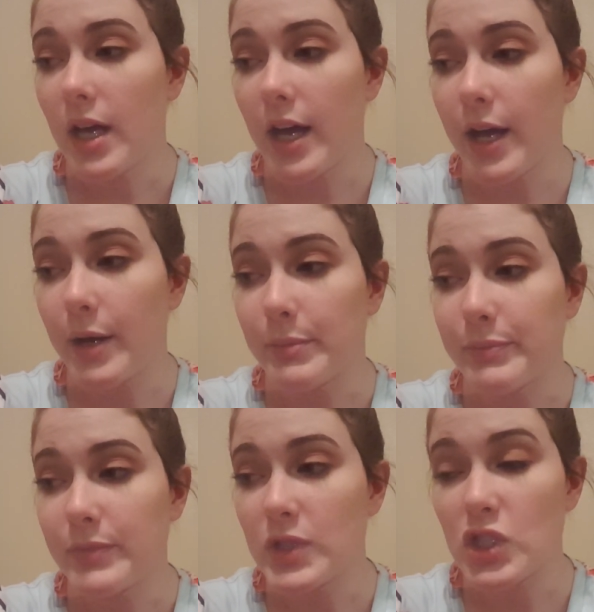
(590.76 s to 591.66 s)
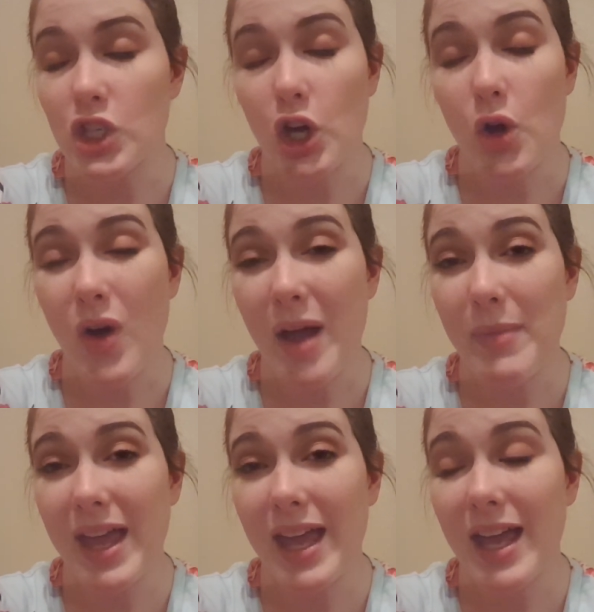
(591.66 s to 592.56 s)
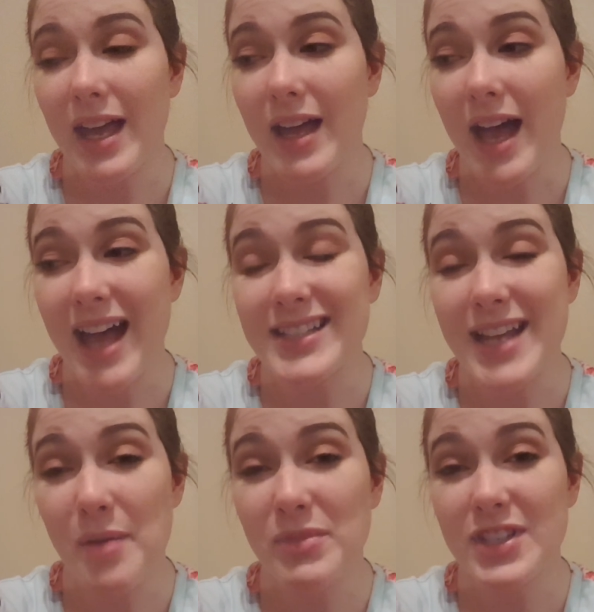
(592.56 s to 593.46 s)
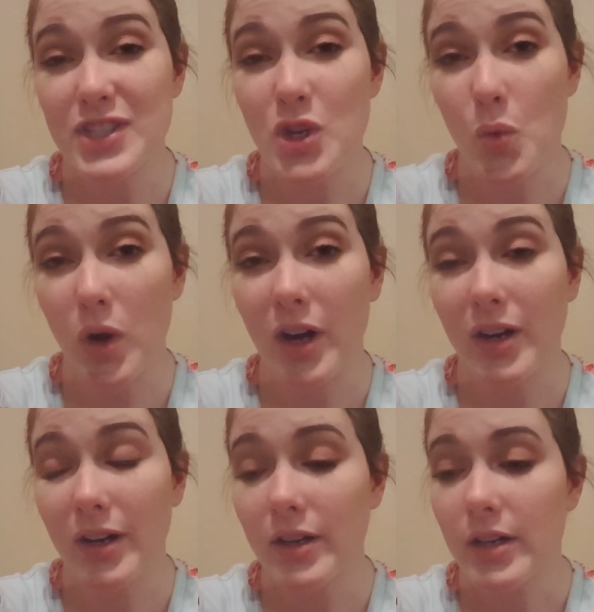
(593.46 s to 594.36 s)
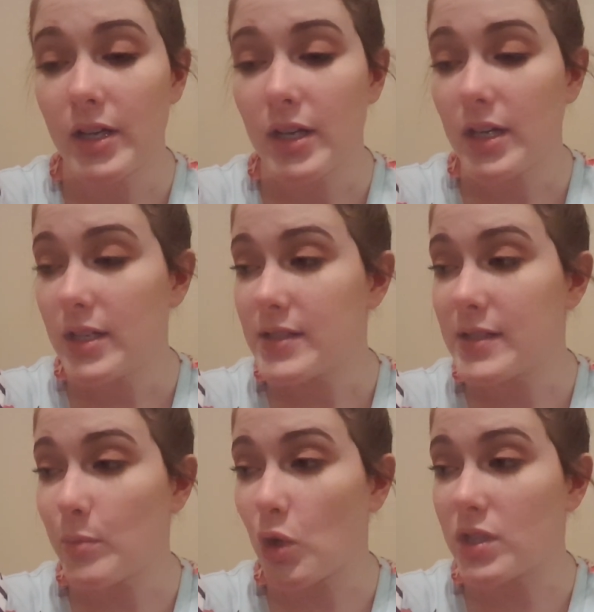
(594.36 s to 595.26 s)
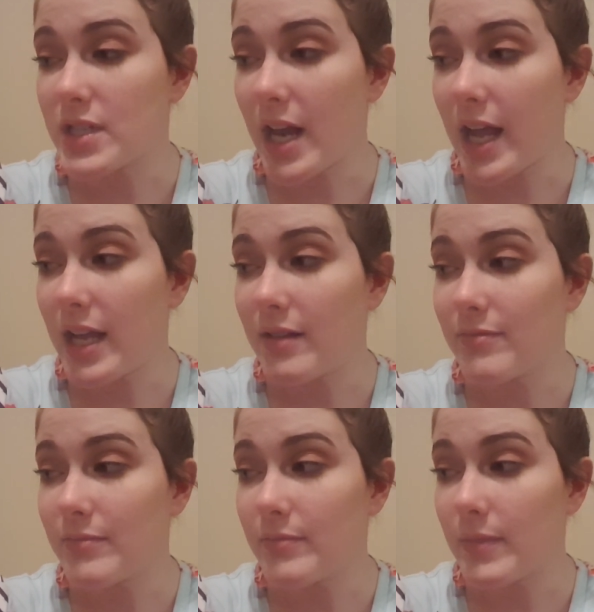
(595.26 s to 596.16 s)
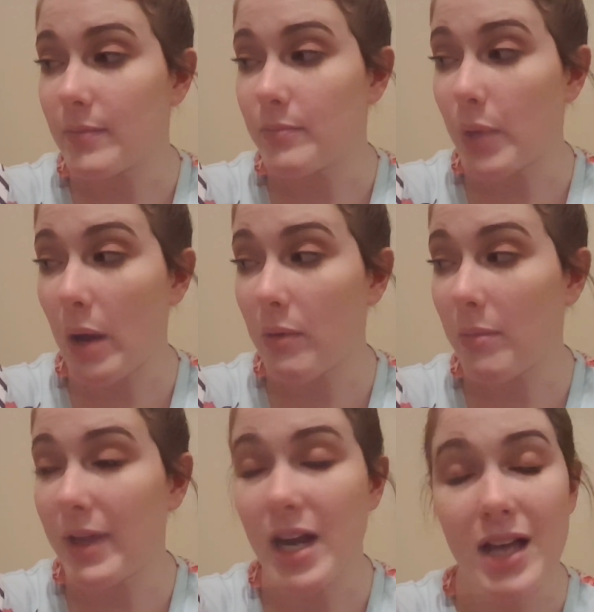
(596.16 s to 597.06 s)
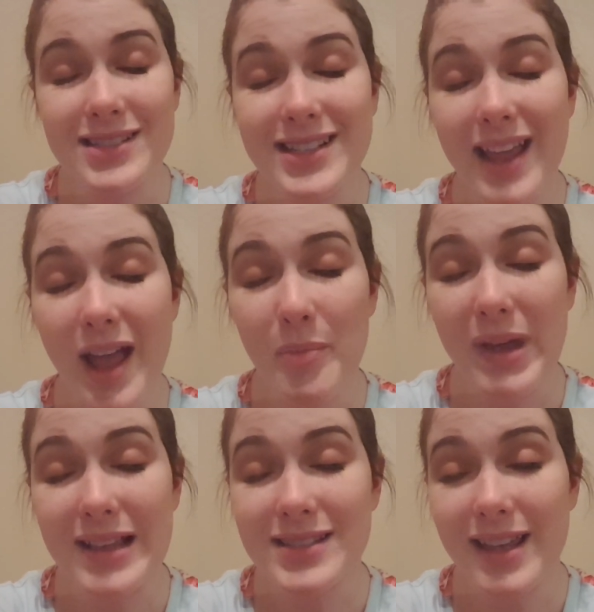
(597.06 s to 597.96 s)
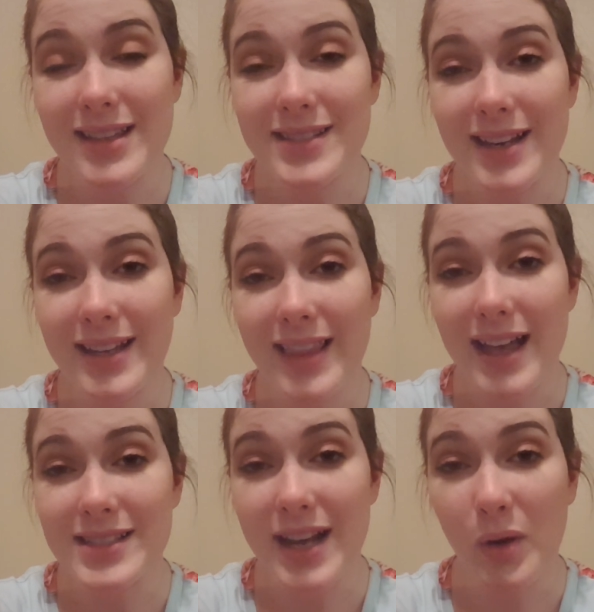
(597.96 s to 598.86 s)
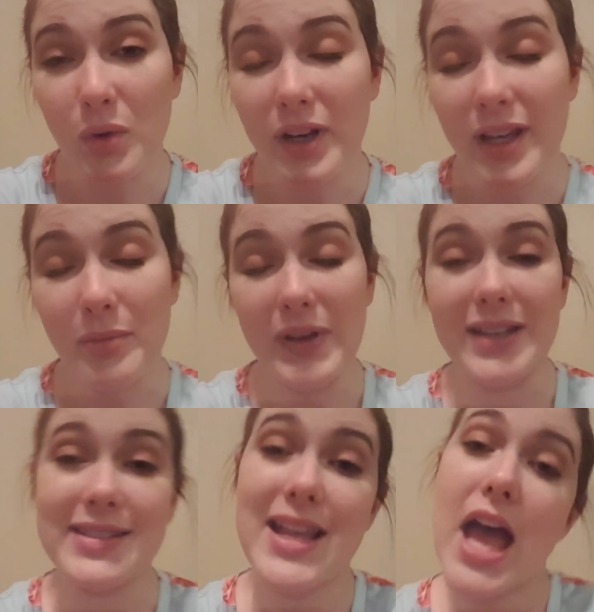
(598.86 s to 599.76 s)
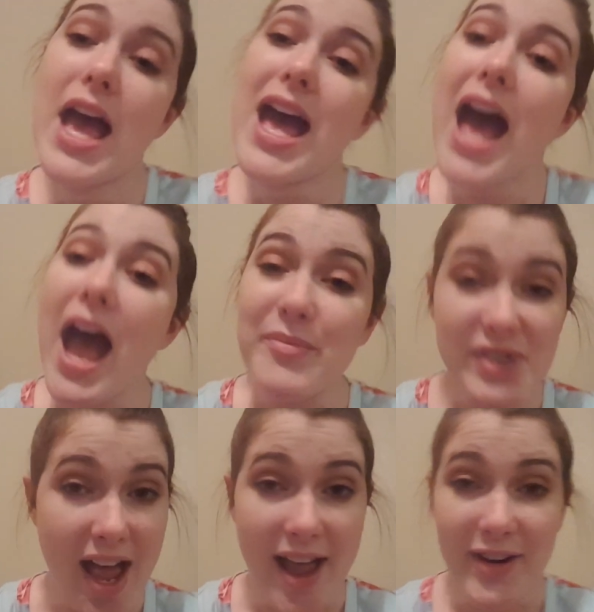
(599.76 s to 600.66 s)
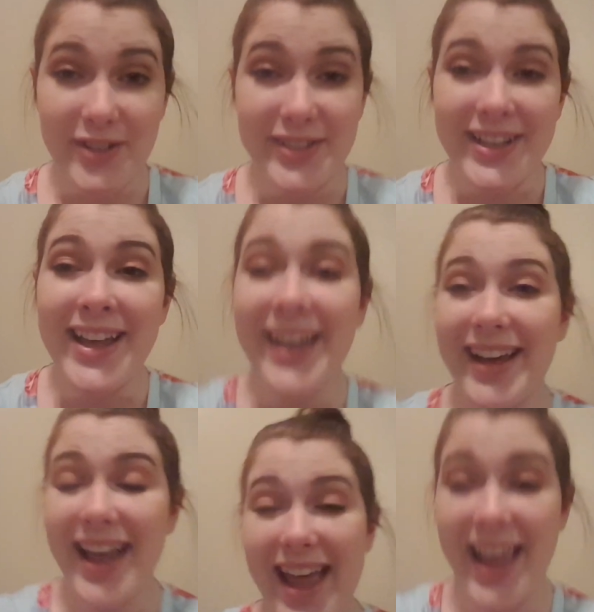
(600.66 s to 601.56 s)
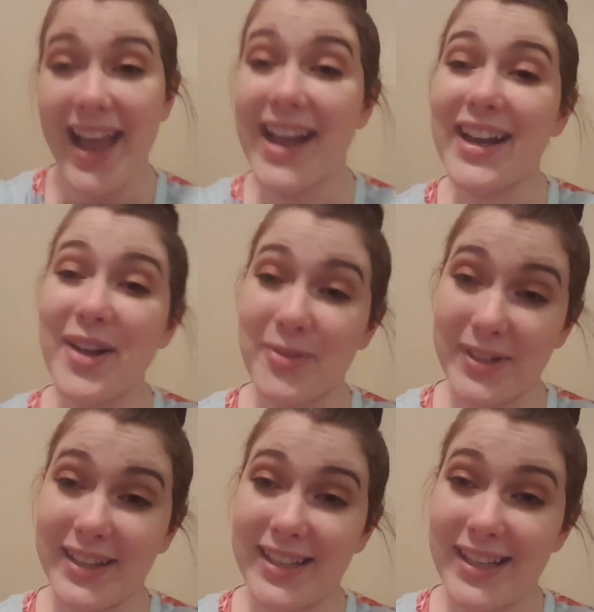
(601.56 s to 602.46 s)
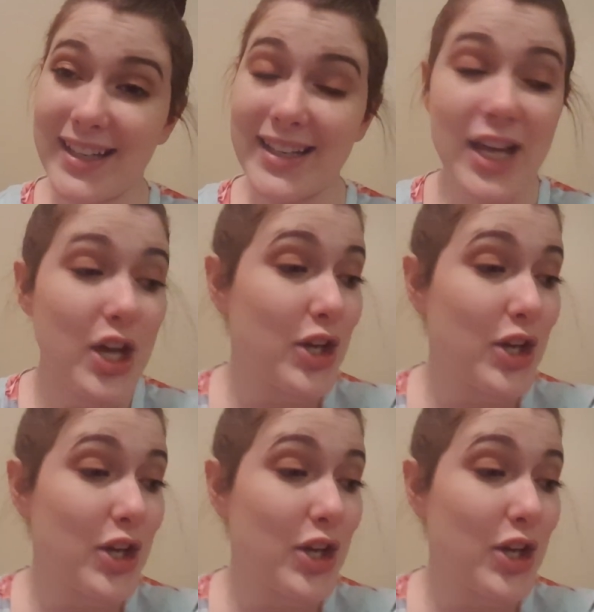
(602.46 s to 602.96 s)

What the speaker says: So I may attempt to work some more tonight. probably not stay up as late as I did last night working because I'm tired and I really need